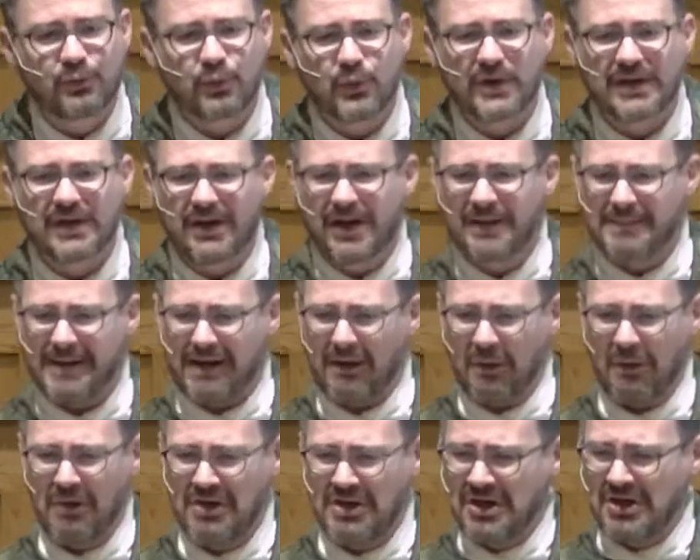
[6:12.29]
will
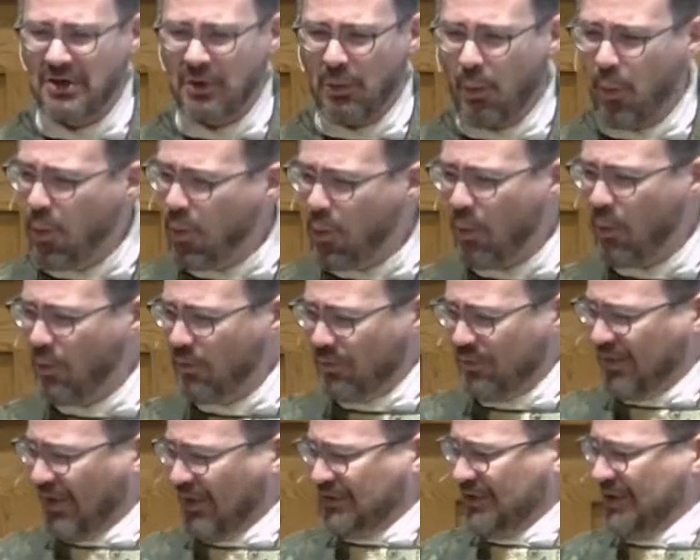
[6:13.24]
about
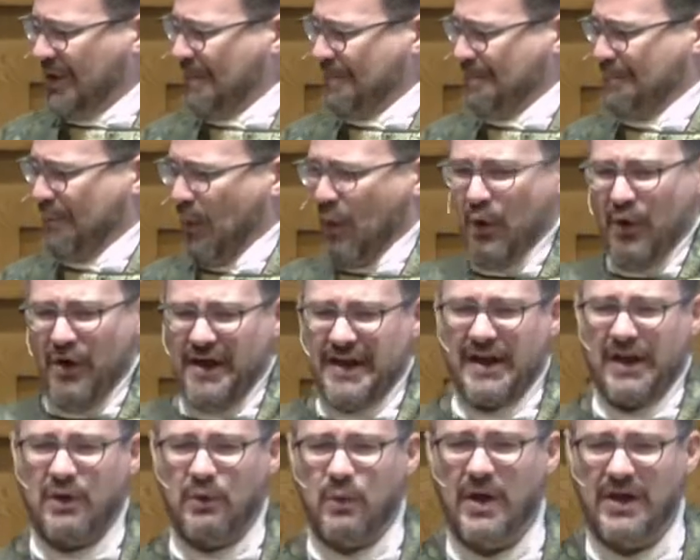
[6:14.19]
such an
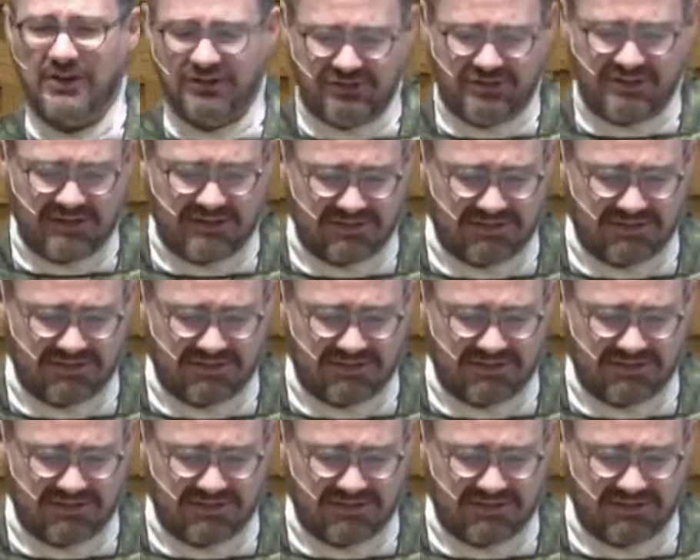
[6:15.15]
important question.